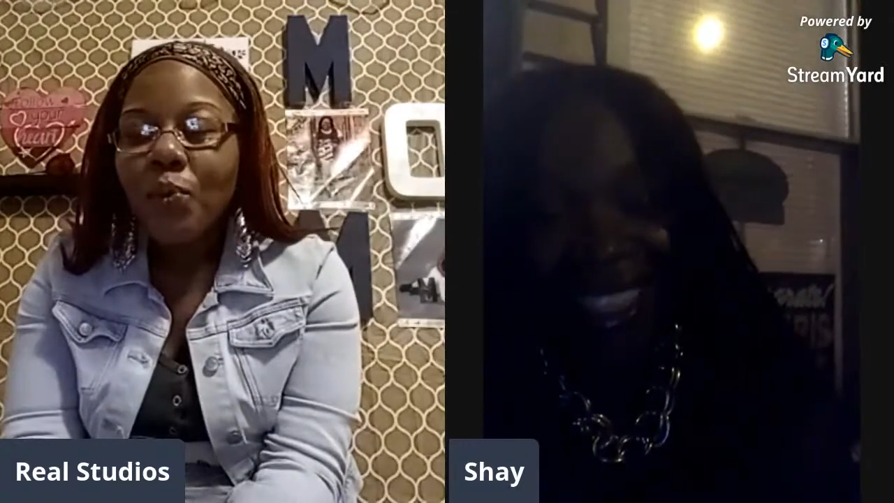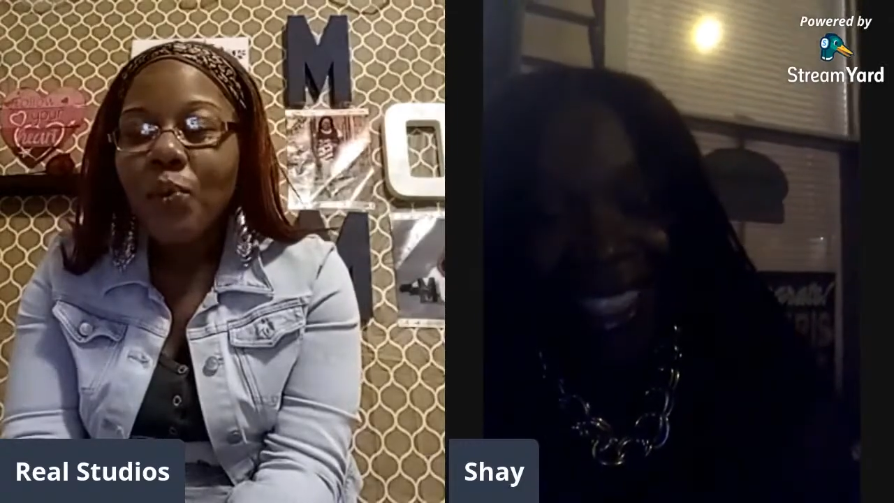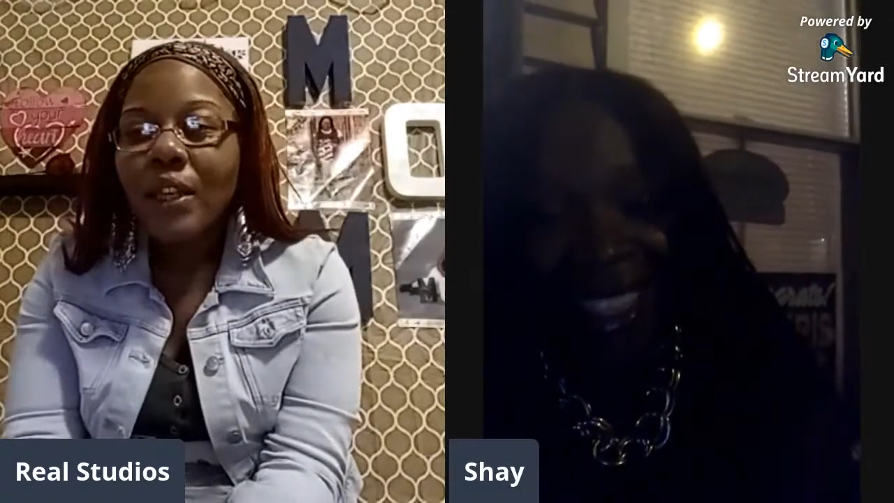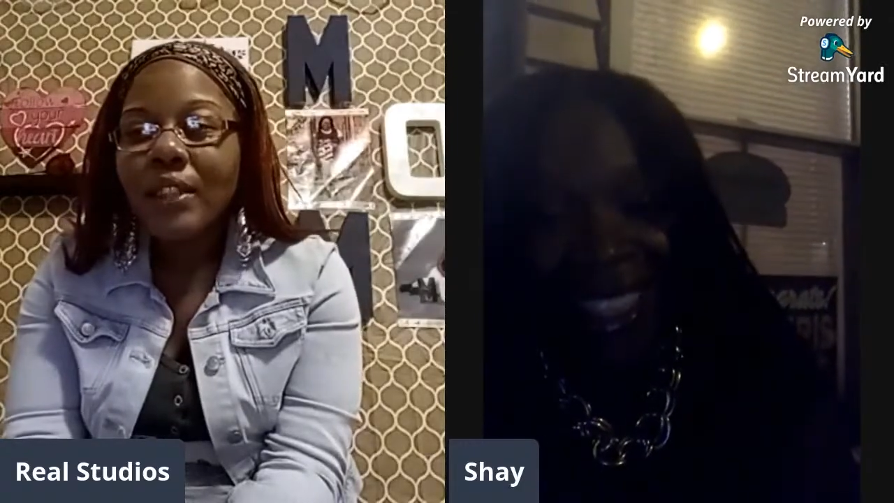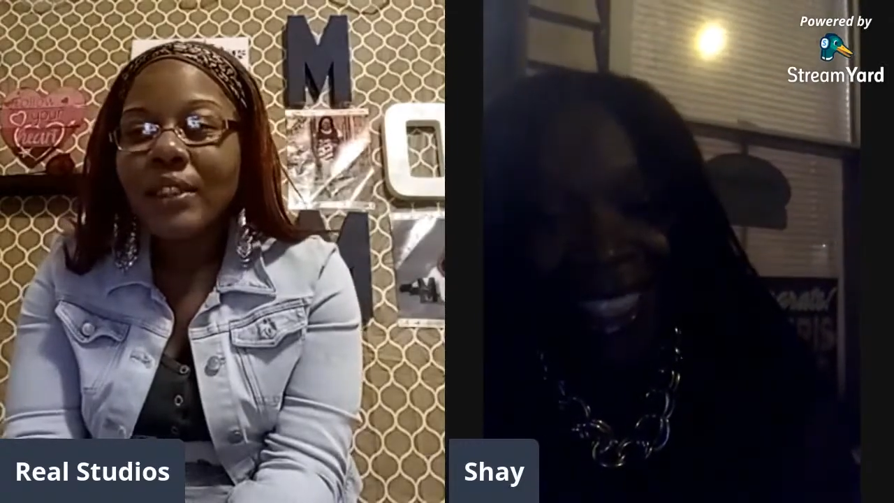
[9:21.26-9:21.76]

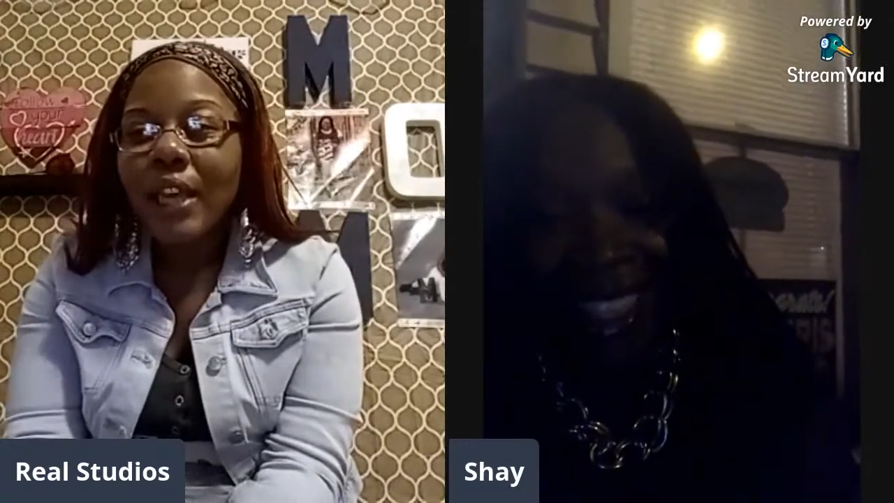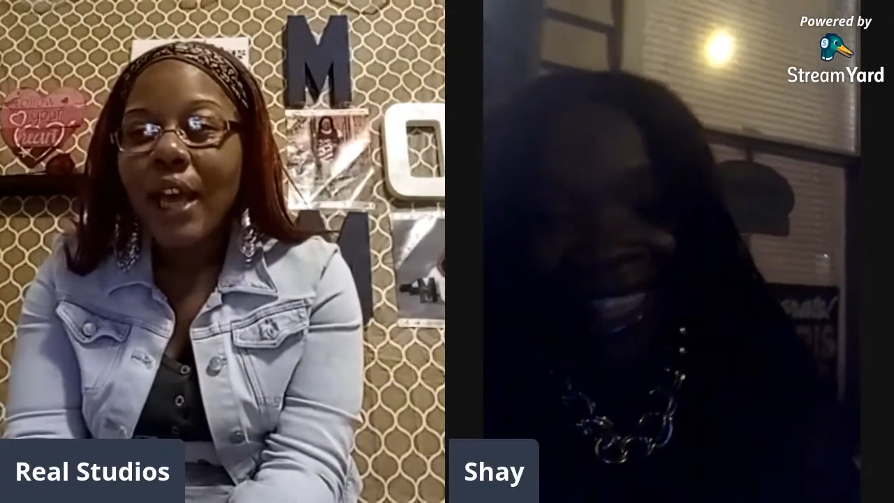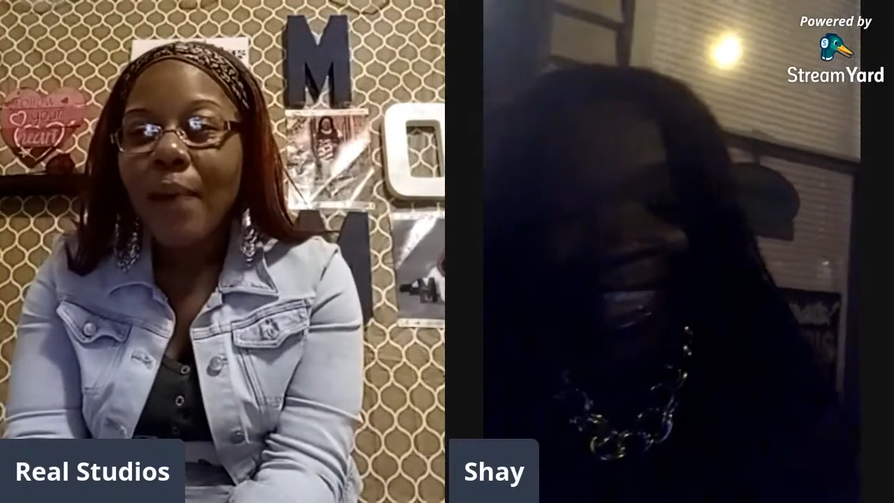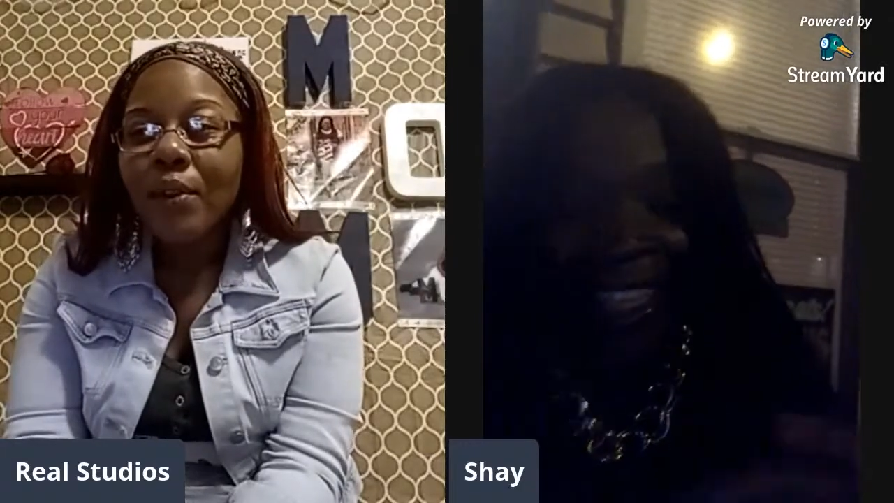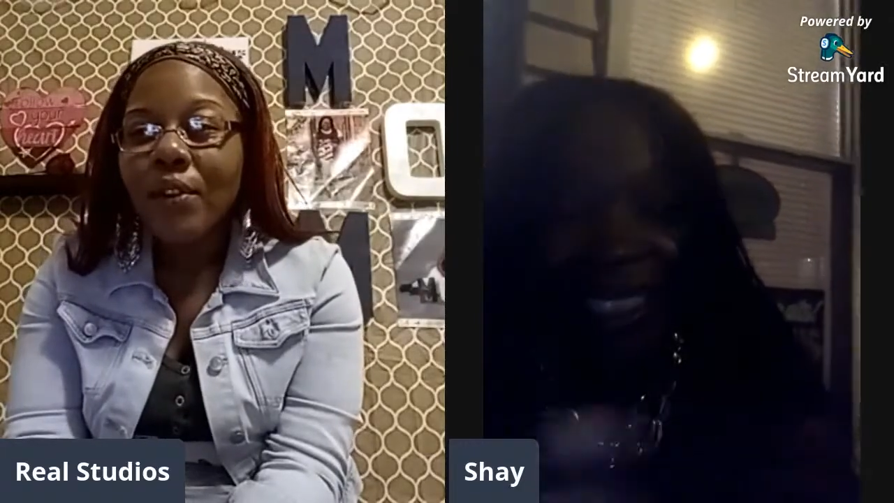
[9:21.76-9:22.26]
He said,
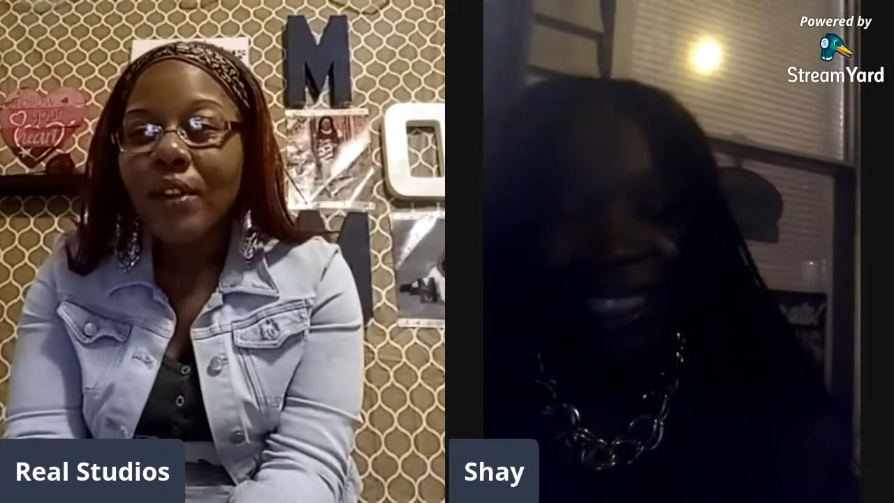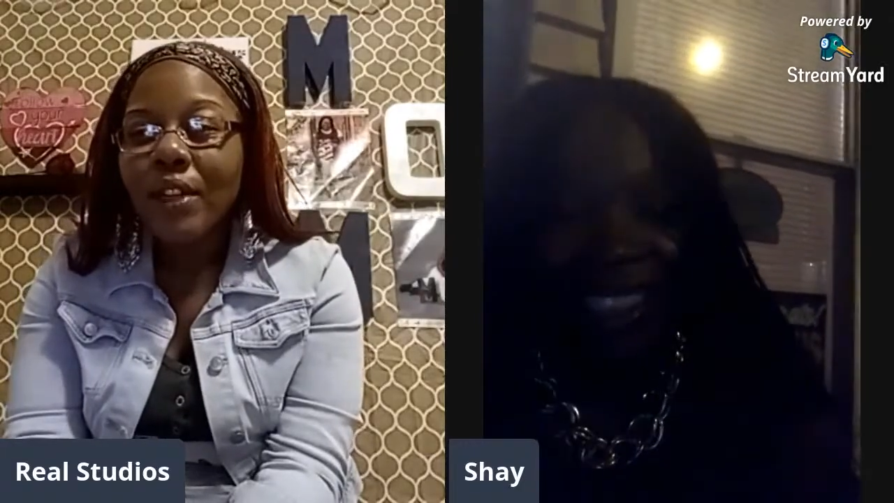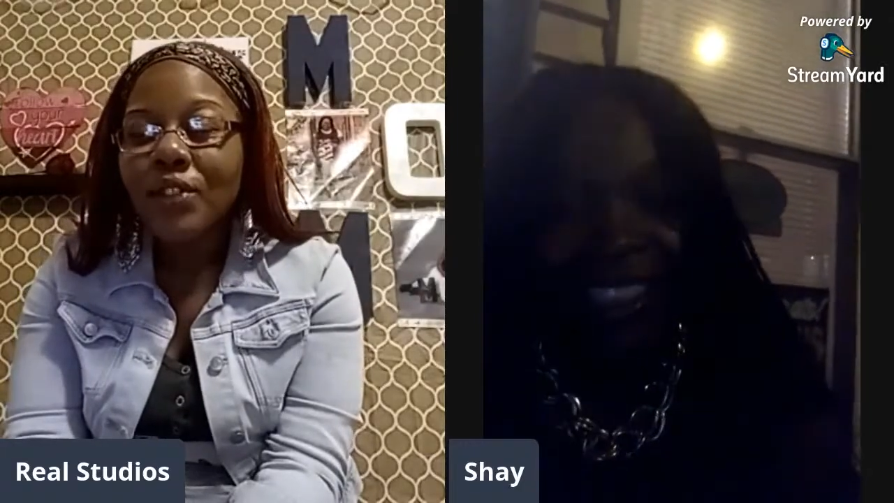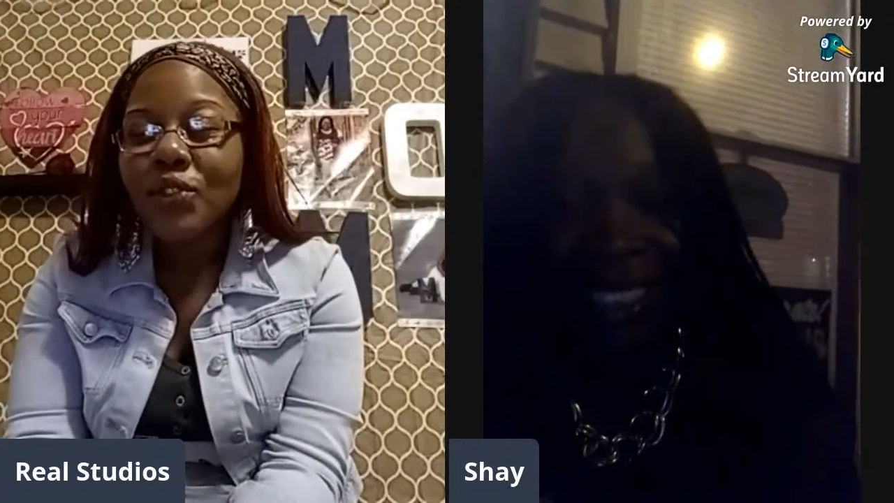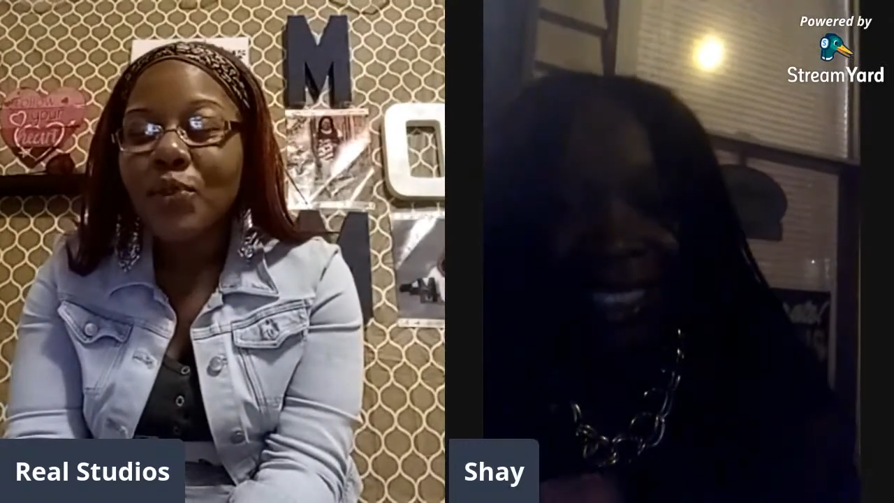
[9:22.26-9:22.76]
I'm going to
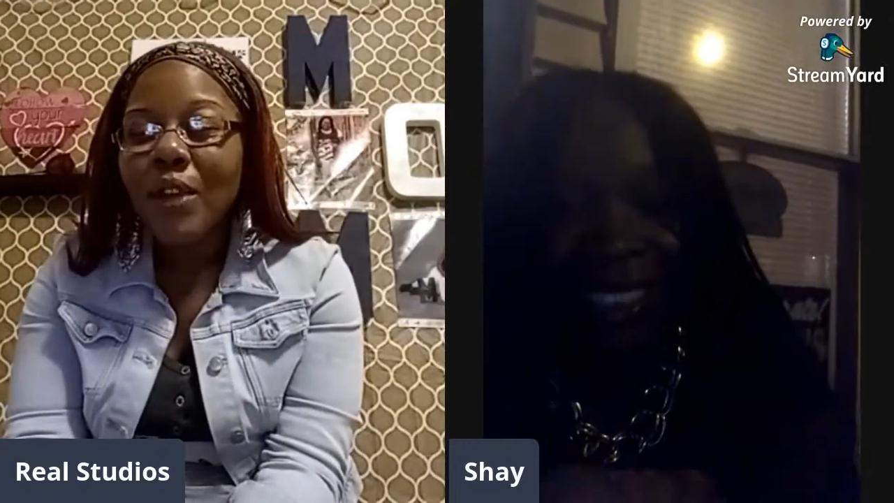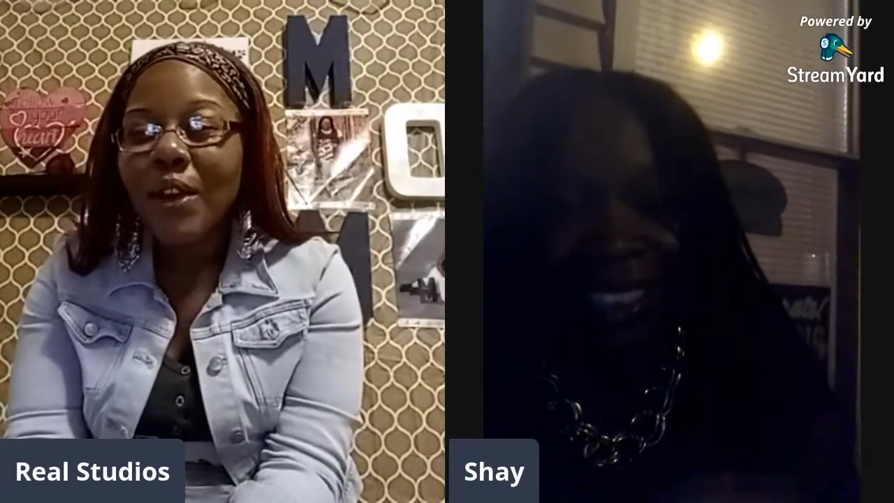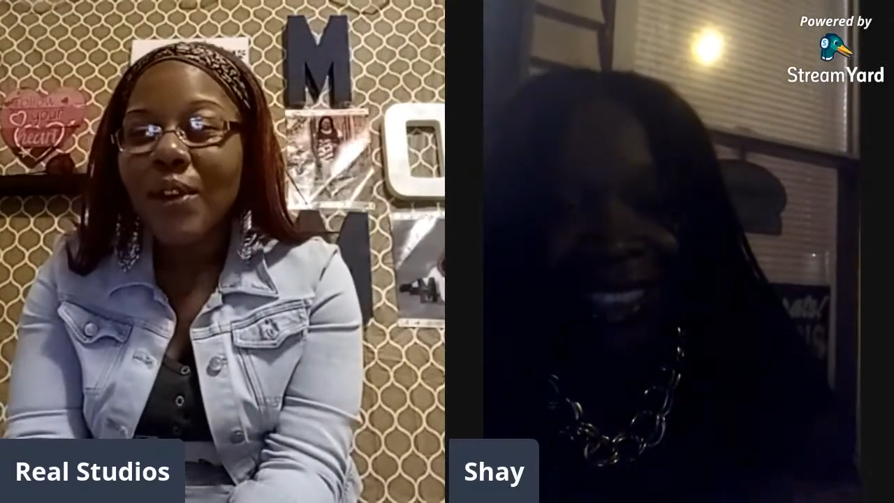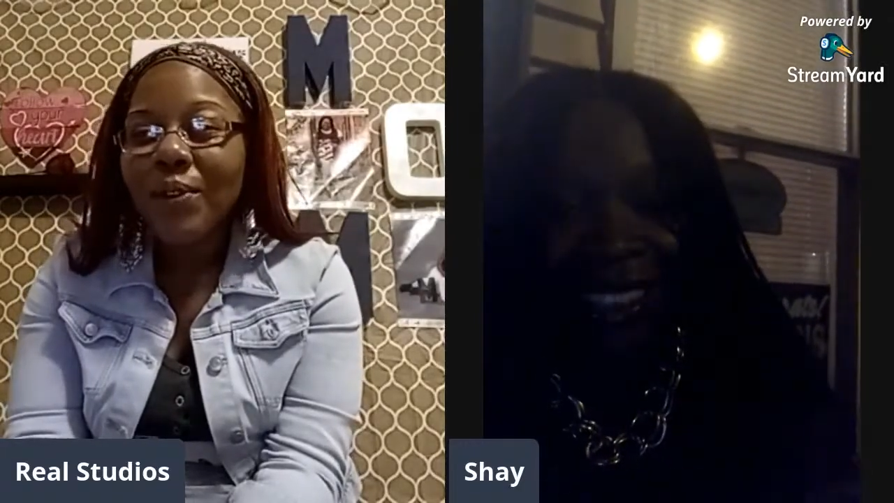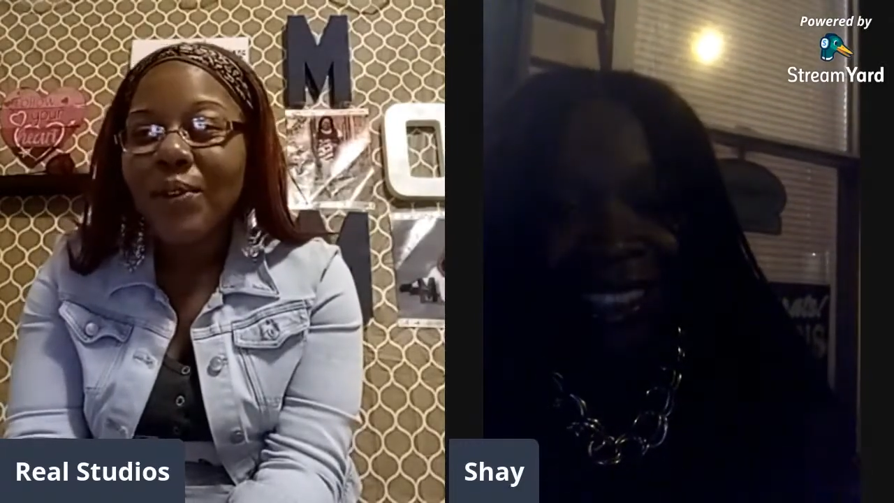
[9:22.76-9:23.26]
let you
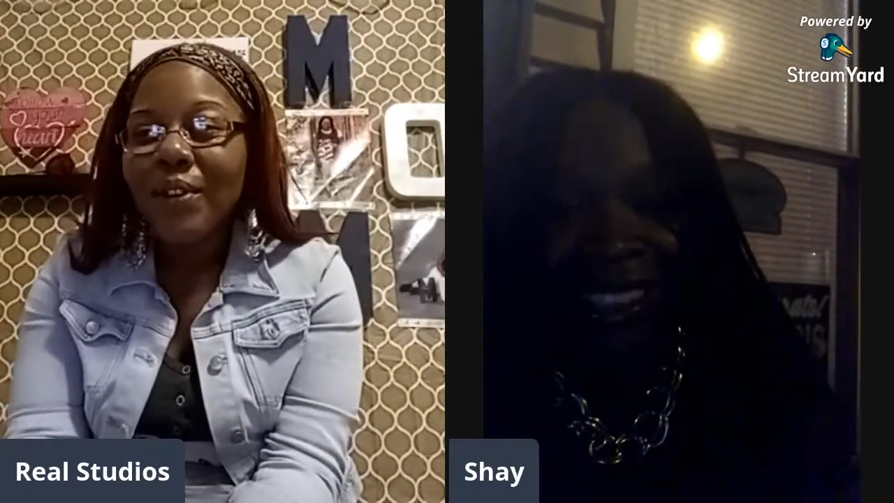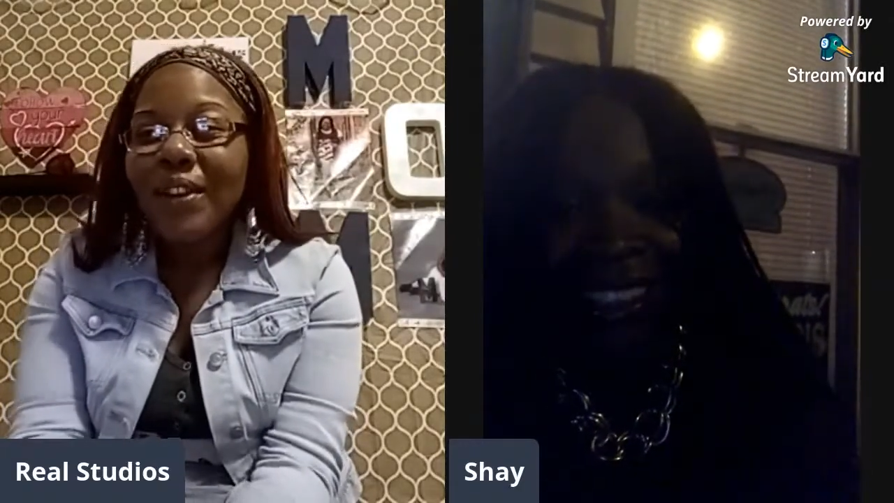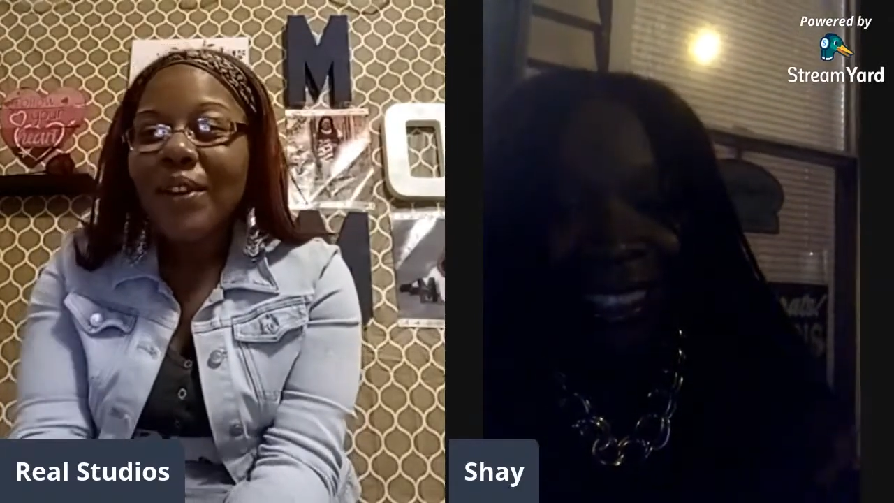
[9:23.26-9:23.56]
know.